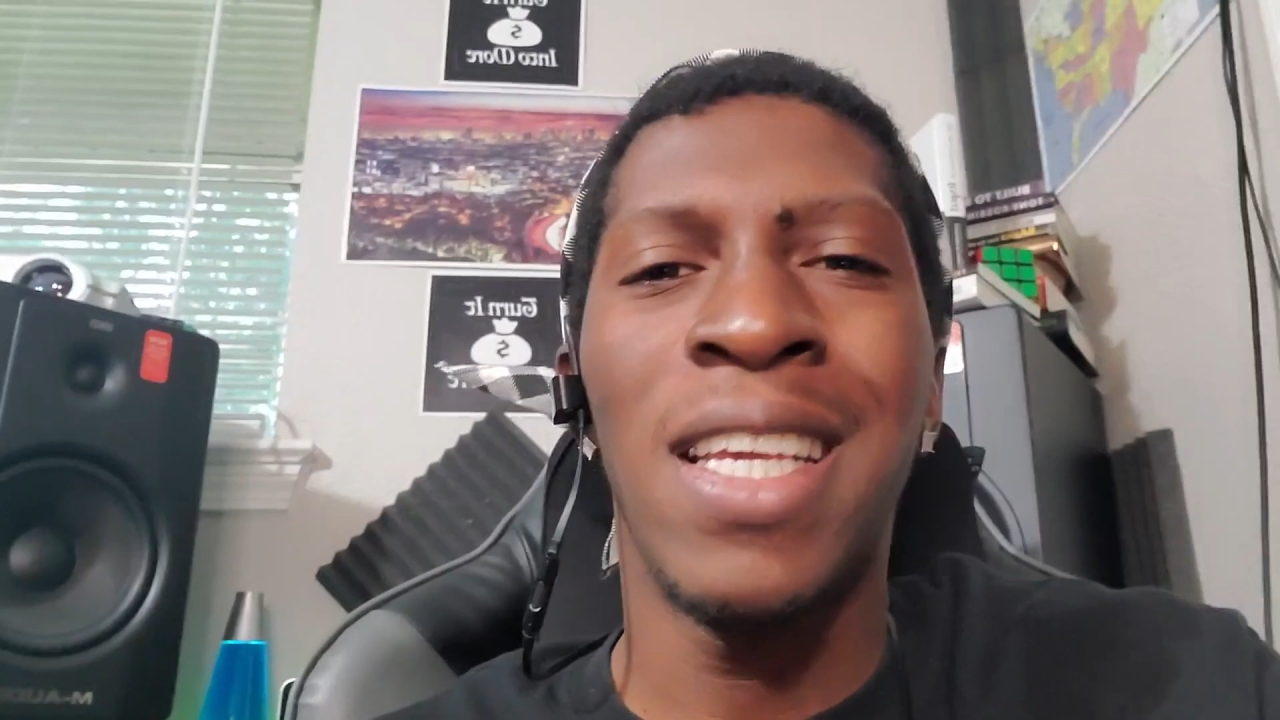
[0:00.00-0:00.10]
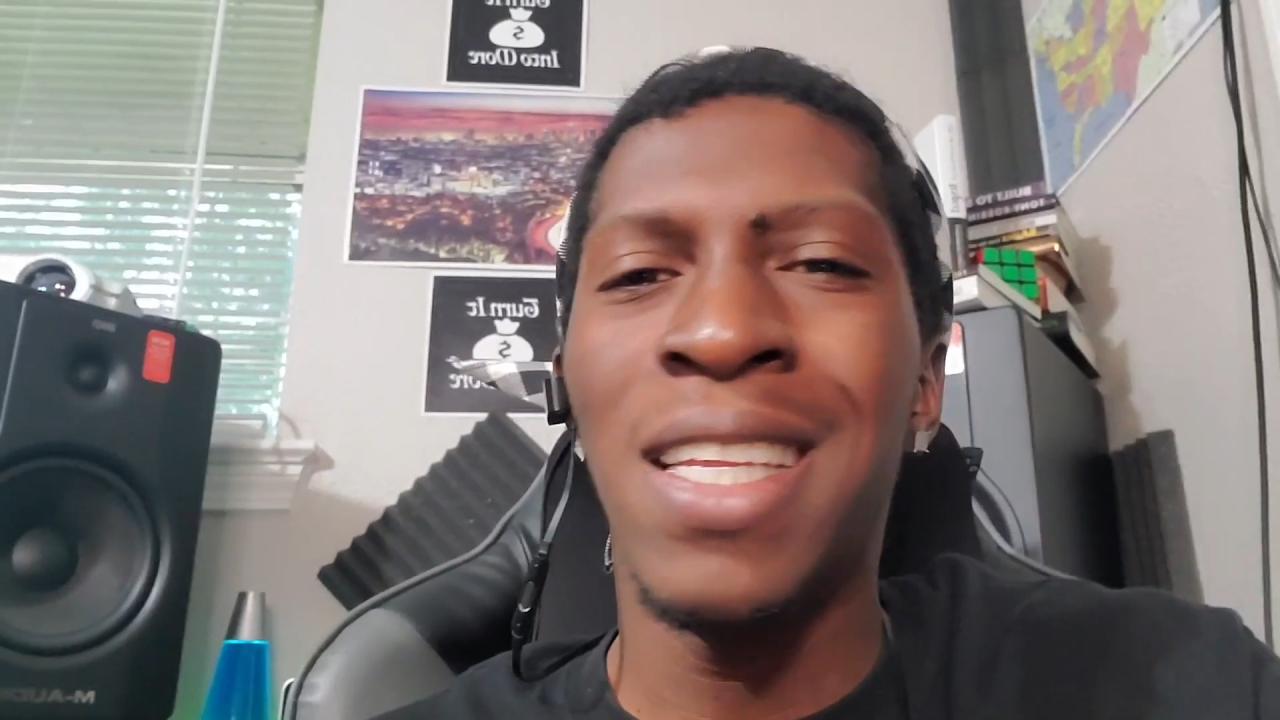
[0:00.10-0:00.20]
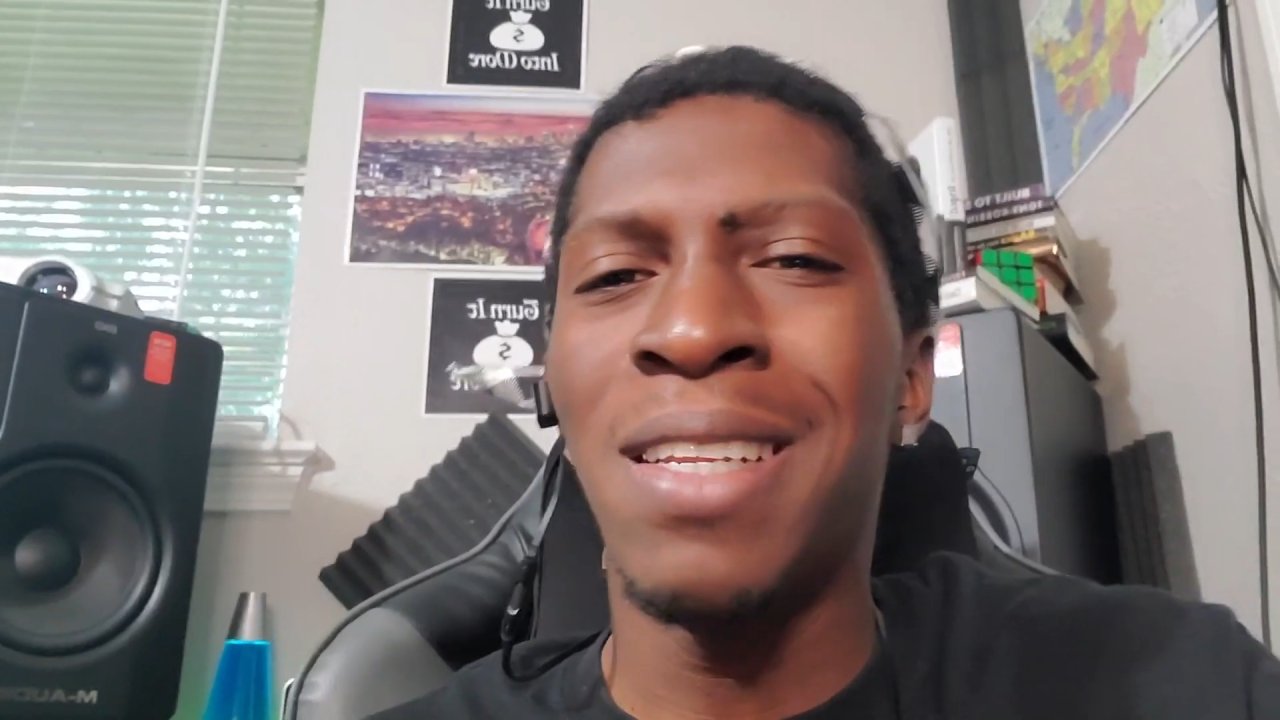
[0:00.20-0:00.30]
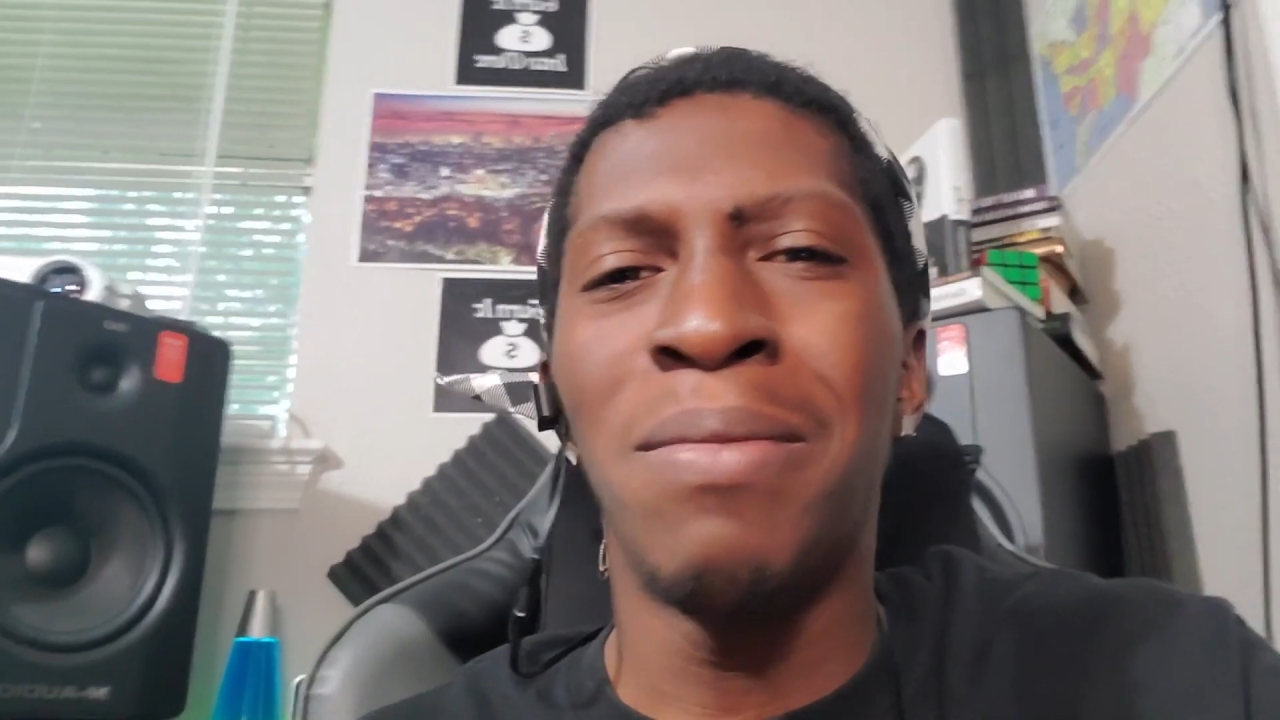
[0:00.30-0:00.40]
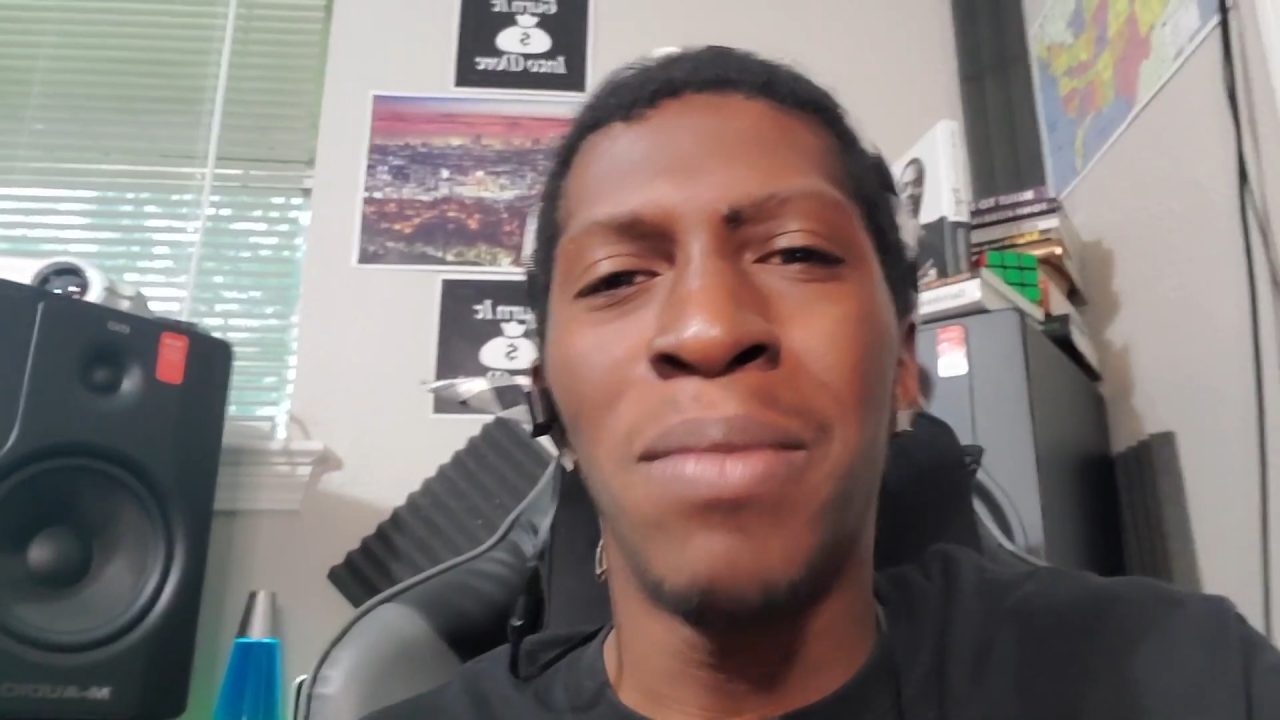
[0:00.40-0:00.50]

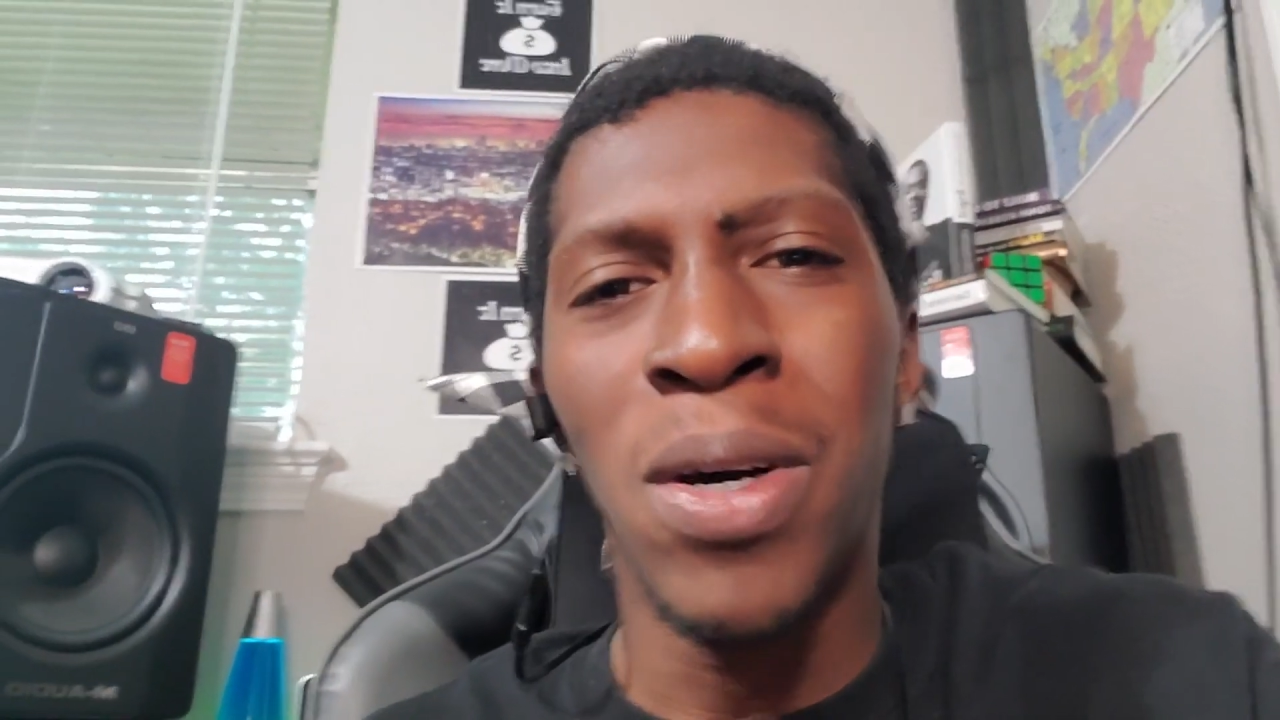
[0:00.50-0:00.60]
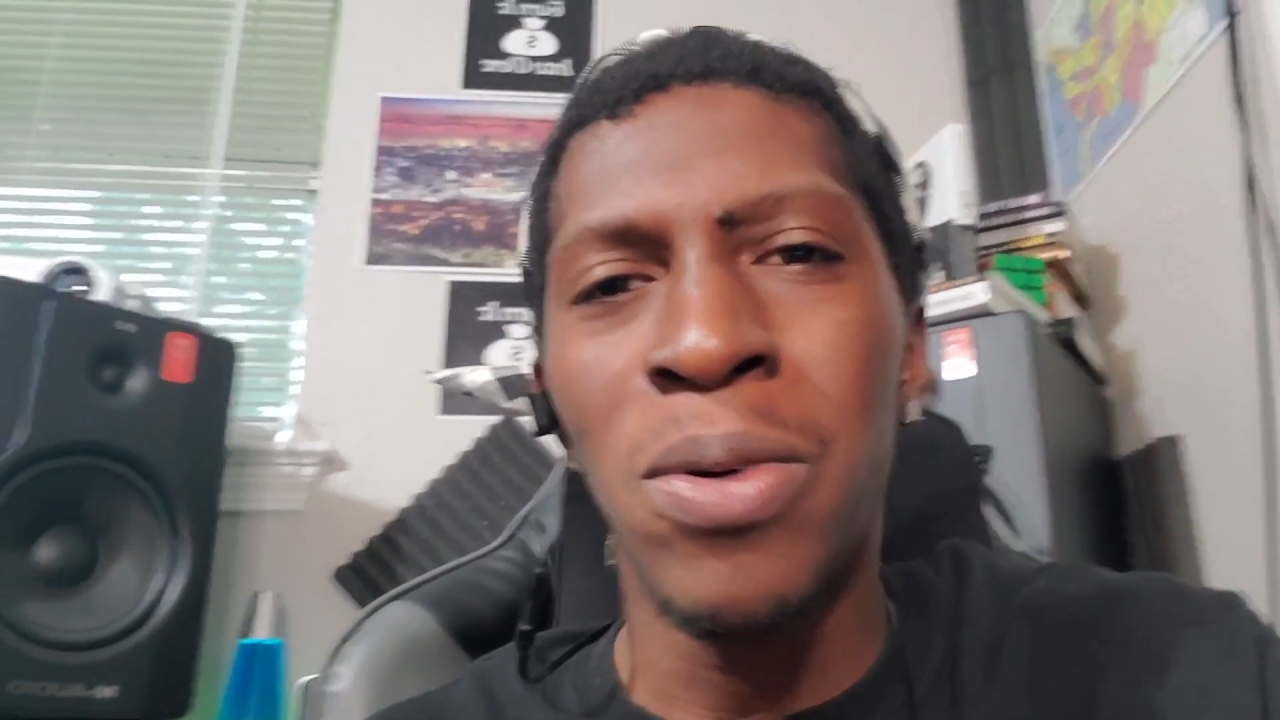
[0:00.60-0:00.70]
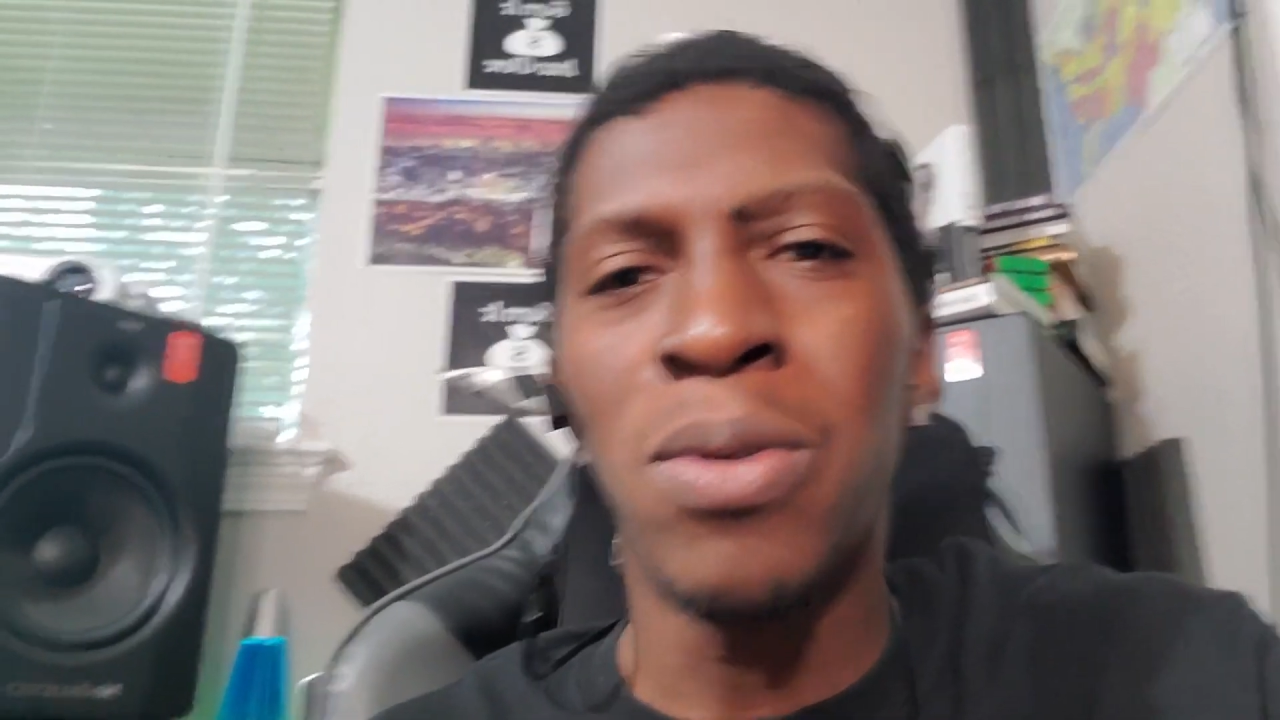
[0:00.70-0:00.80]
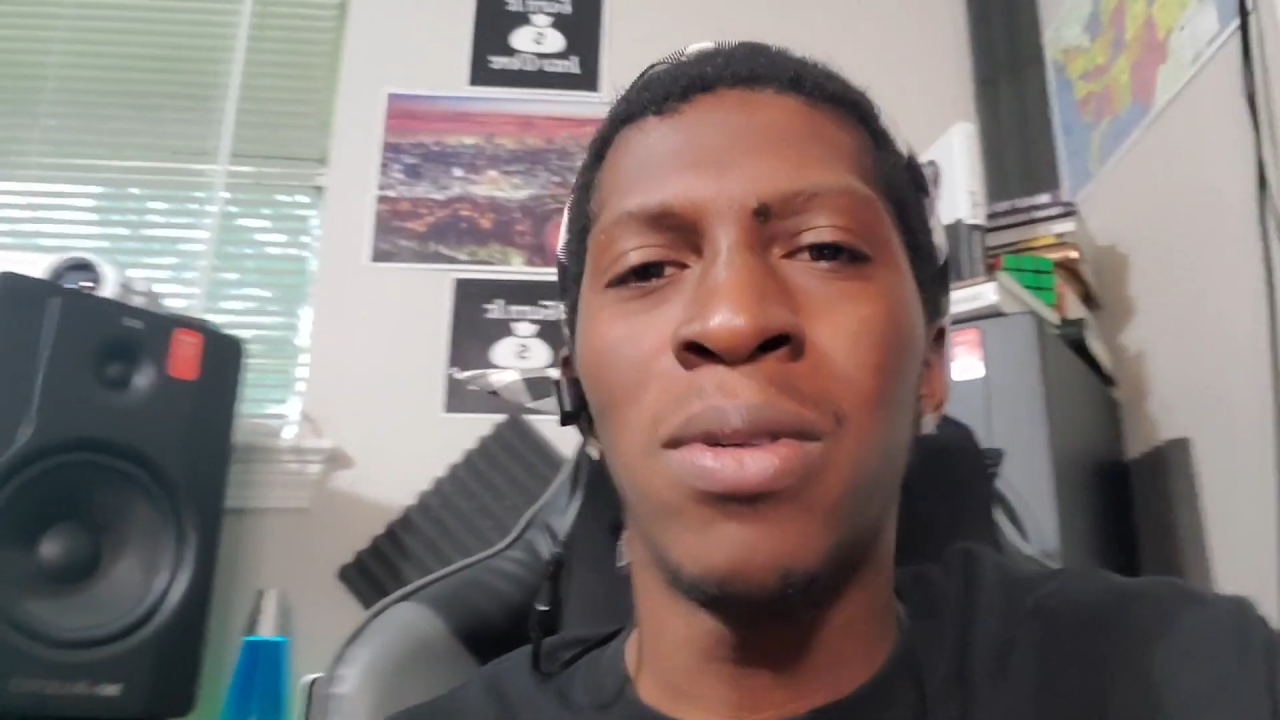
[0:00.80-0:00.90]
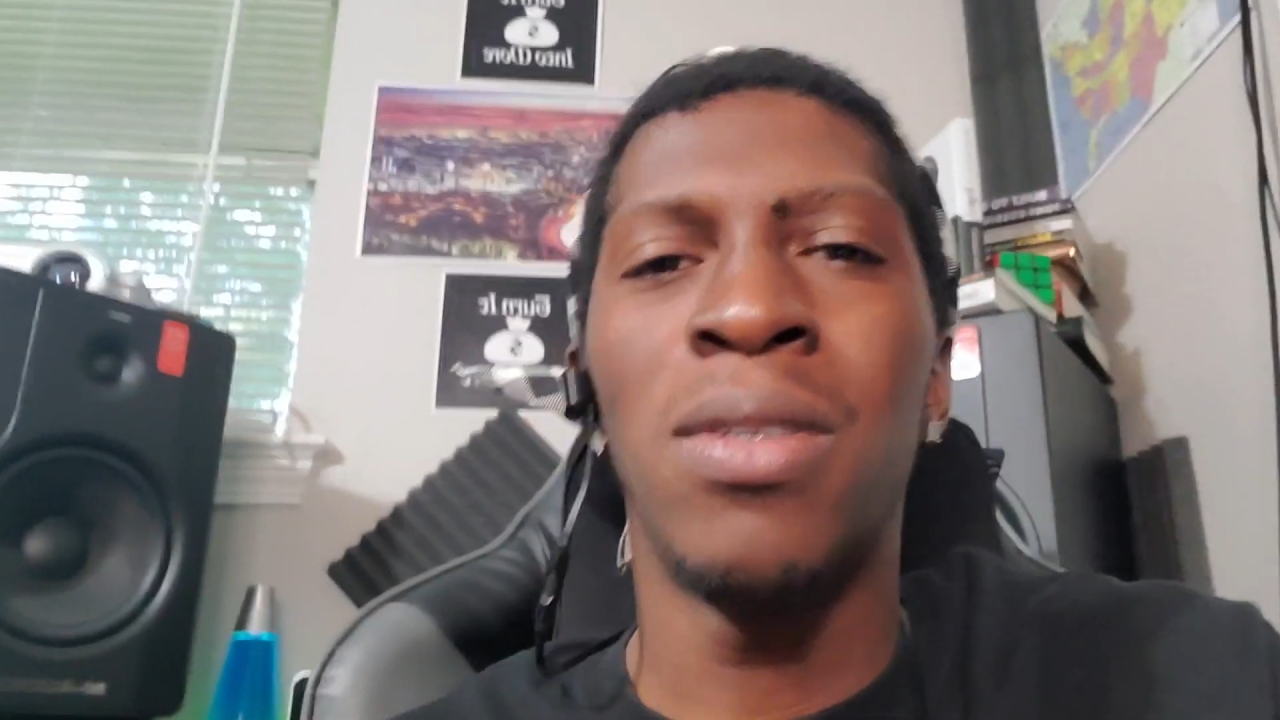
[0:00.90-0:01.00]
into
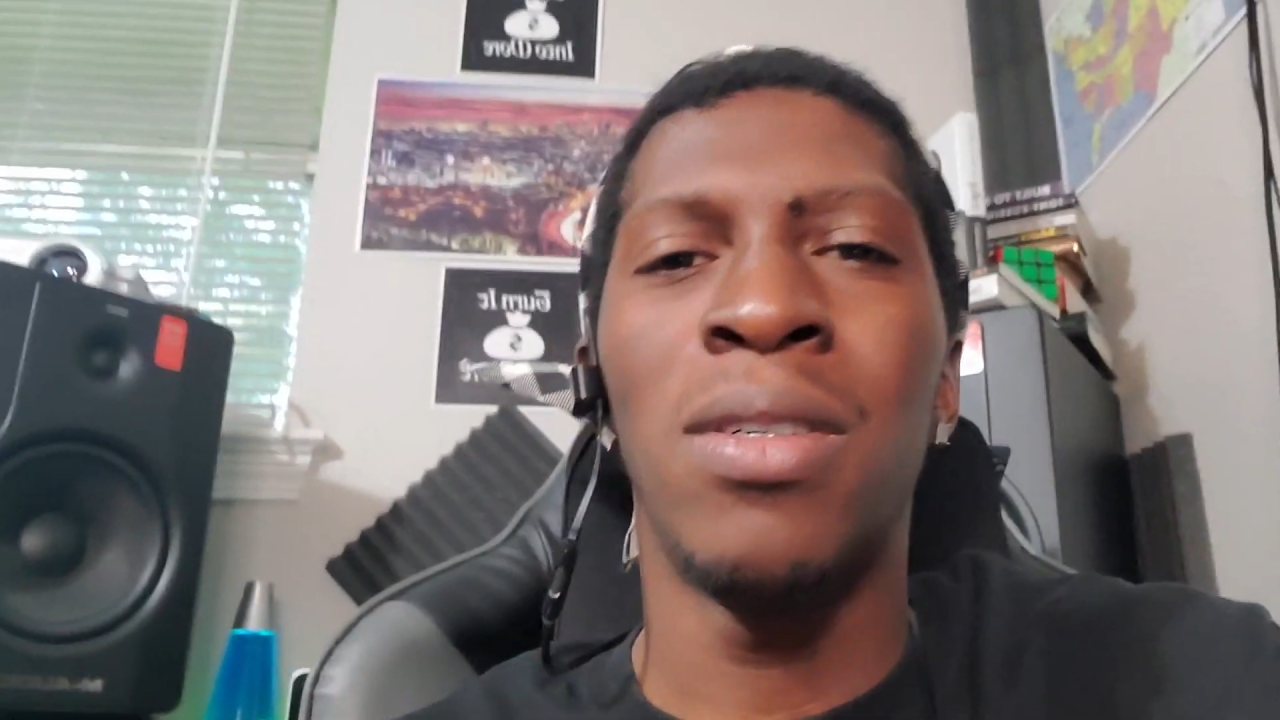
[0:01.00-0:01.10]
mo.